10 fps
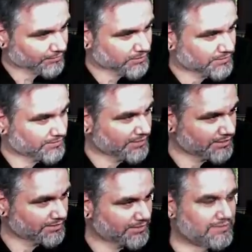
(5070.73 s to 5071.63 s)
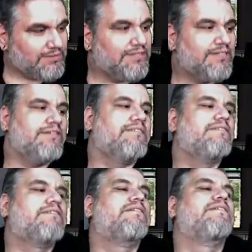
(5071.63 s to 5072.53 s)
Force of Negation and two
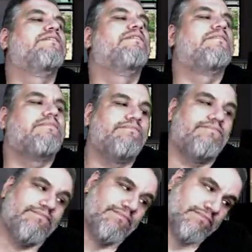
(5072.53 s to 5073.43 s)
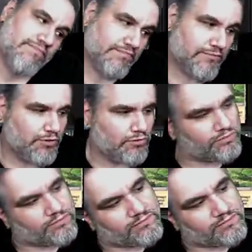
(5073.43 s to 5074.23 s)
cards. Oh.